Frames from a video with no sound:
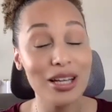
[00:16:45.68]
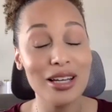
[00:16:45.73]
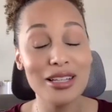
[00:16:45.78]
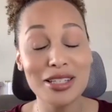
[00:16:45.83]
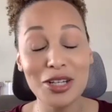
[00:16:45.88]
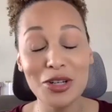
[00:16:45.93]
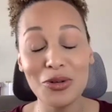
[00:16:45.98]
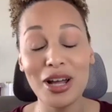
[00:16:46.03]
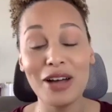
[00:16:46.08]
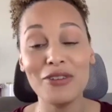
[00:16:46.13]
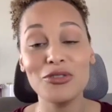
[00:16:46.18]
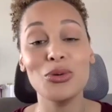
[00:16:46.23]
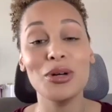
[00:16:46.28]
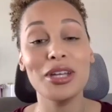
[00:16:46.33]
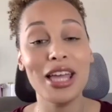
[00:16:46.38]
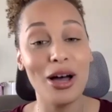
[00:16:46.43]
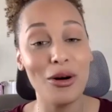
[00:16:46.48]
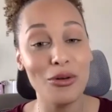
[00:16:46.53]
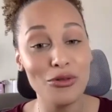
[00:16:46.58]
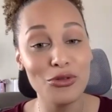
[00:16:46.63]
I don't have to
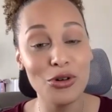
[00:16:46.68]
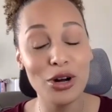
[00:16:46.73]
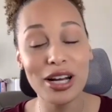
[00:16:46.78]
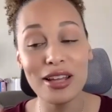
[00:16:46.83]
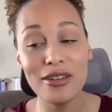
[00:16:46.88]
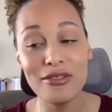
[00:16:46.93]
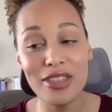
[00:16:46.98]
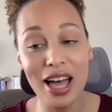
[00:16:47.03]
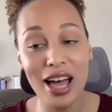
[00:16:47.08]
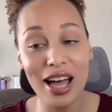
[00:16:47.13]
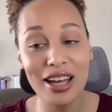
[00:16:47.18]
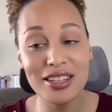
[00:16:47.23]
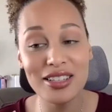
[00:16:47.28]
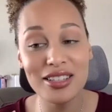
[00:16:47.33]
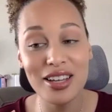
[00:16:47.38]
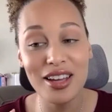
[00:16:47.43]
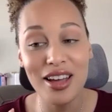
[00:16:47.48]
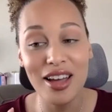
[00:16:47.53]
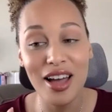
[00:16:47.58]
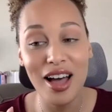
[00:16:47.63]
account for any of that.
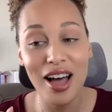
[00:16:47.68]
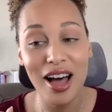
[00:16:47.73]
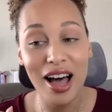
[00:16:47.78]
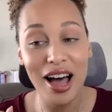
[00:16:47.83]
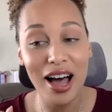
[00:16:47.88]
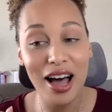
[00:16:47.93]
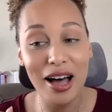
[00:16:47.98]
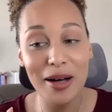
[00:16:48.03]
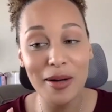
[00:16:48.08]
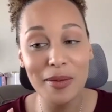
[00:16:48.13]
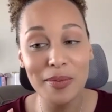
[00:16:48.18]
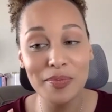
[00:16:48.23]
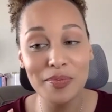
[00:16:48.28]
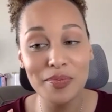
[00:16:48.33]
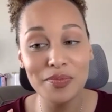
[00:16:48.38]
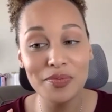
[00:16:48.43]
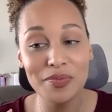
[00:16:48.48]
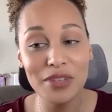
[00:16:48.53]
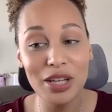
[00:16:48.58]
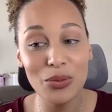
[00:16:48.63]

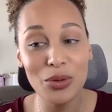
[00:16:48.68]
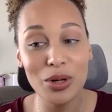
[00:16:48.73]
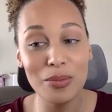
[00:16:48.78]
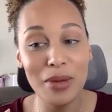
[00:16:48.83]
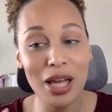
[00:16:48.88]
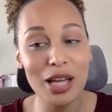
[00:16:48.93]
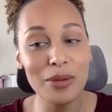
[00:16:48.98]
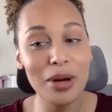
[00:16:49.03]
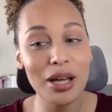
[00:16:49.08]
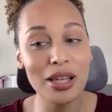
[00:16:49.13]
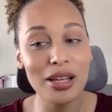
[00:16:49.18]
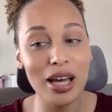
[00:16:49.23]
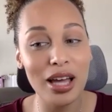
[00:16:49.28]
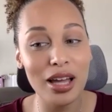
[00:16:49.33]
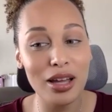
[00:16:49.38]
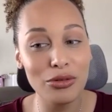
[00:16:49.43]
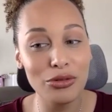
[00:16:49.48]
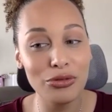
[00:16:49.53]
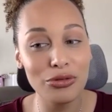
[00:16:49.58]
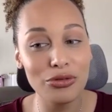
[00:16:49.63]
Yeah. It would make my
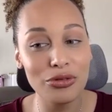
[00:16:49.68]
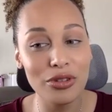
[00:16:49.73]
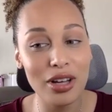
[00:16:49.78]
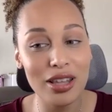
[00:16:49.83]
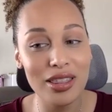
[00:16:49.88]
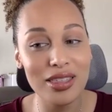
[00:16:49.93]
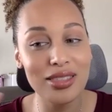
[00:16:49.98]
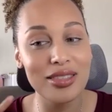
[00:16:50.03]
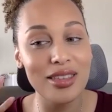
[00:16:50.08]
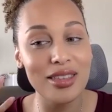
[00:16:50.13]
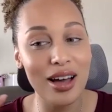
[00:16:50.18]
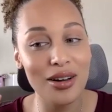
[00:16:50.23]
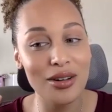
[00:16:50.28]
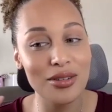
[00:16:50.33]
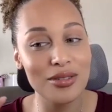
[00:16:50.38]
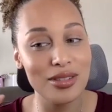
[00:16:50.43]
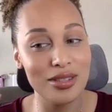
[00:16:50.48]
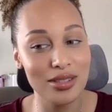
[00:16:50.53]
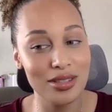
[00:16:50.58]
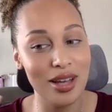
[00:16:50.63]
life
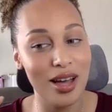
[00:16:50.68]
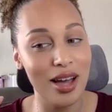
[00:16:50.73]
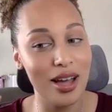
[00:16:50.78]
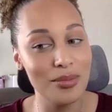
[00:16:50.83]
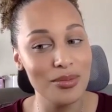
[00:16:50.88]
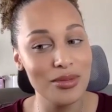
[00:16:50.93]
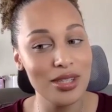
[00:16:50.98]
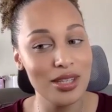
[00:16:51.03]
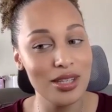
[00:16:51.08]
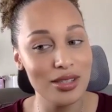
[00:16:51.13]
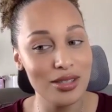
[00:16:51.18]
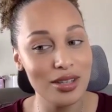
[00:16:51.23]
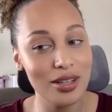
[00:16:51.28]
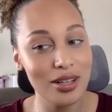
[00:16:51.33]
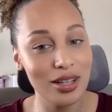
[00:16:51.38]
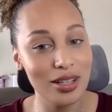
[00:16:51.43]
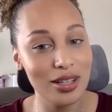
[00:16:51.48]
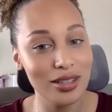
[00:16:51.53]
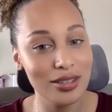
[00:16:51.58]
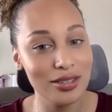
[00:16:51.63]
1,000 times
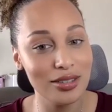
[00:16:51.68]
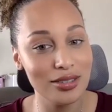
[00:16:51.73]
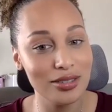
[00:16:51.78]
easier.